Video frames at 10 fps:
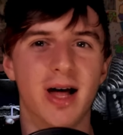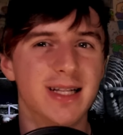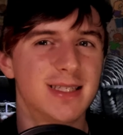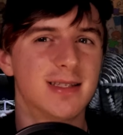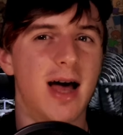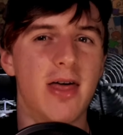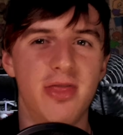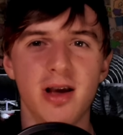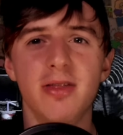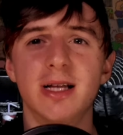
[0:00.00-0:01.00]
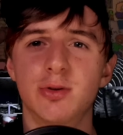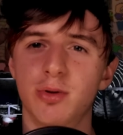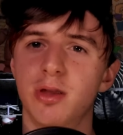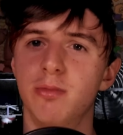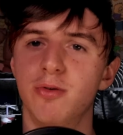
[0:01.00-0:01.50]
I think that's
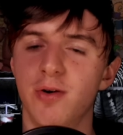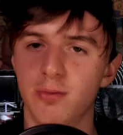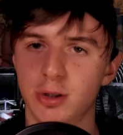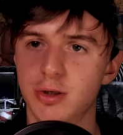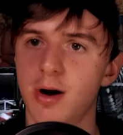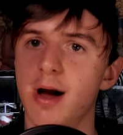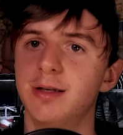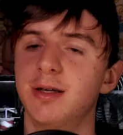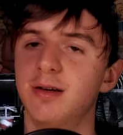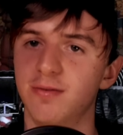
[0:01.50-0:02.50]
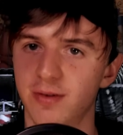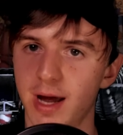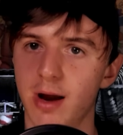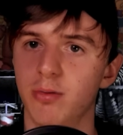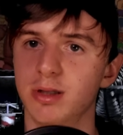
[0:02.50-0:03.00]
what the movie was trying to
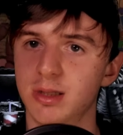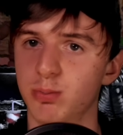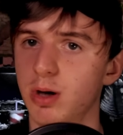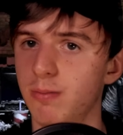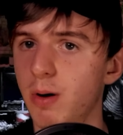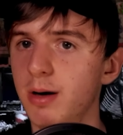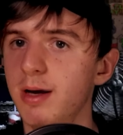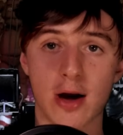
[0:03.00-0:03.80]
convey with Spring Bonnie.